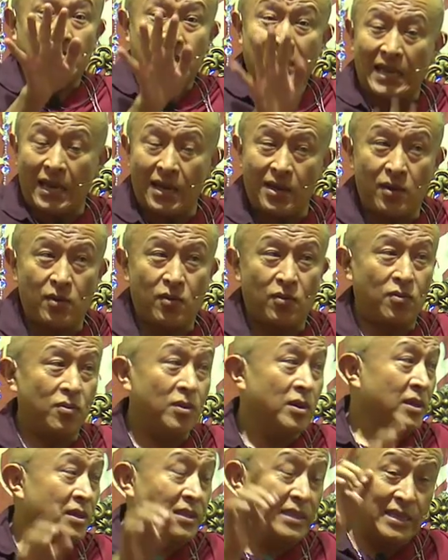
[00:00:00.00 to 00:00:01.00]
now,
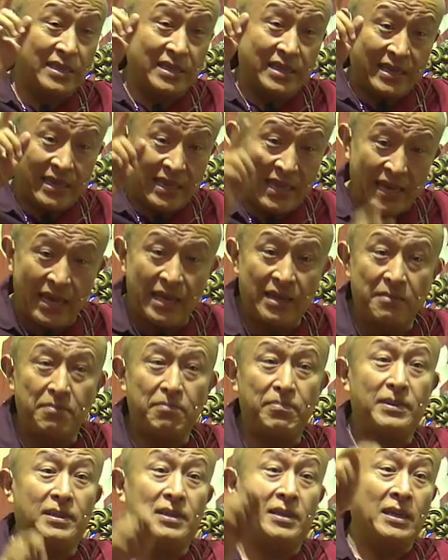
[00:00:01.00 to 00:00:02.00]
that
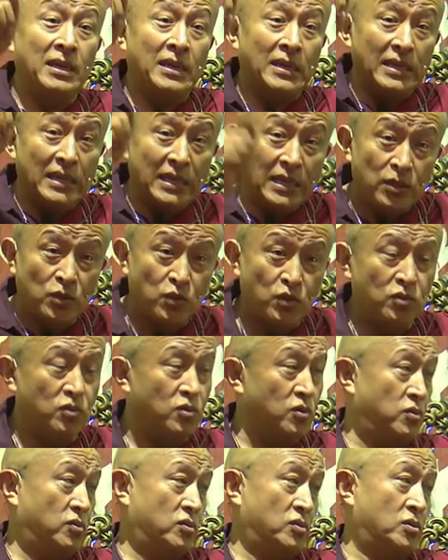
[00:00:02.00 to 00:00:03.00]
can be
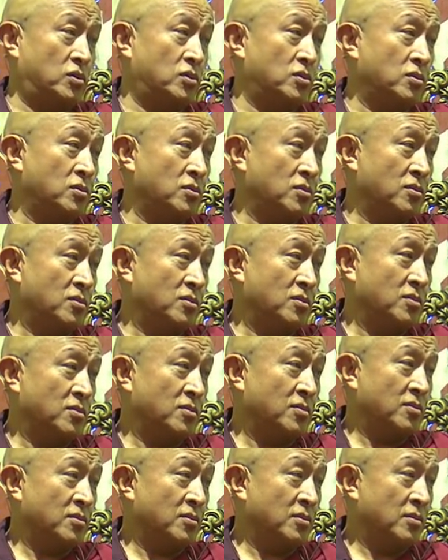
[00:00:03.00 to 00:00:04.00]
introduced.
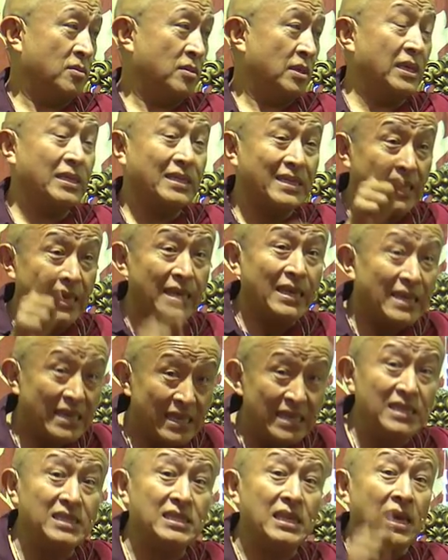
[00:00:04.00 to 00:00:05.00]
And there
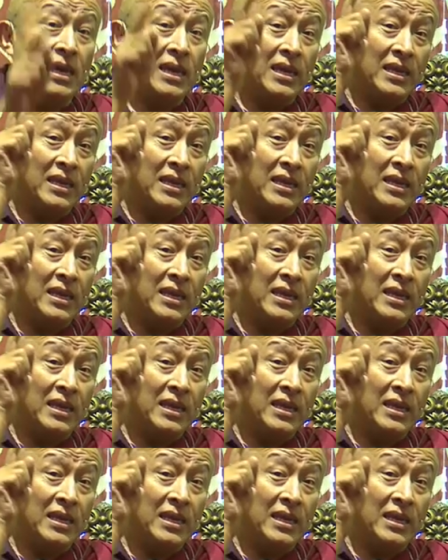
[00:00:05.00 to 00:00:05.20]
is